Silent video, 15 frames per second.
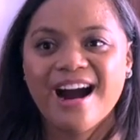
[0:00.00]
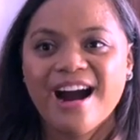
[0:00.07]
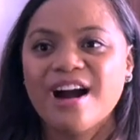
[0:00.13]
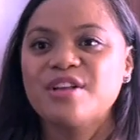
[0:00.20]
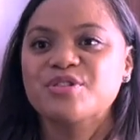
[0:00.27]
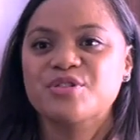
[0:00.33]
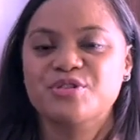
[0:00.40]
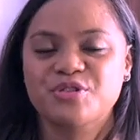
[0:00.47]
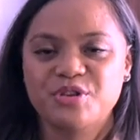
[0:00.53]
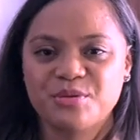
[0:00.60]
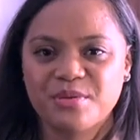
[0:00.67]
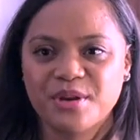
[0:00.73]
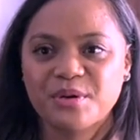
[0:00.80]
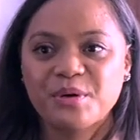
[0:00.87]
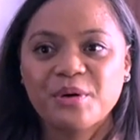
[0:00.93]
aren't
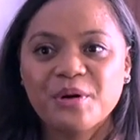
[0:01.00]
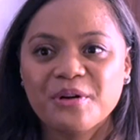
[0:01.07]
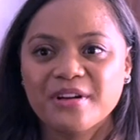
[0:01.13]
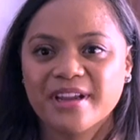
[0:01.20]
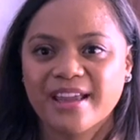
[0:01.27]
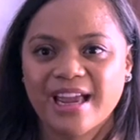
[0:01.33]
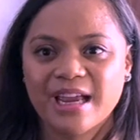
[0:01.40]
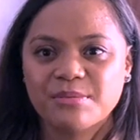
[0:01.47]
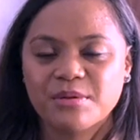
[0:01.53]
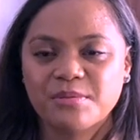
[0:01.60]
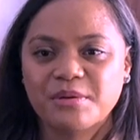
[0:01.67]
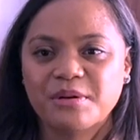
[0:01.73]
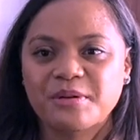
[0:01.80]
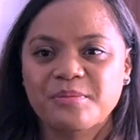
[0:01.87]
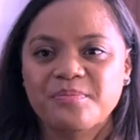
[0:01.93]
stupid or
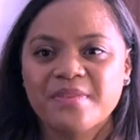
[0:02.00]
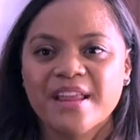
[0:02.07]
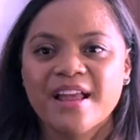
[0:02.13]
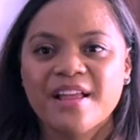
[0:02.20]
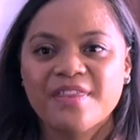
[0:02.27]
incapable.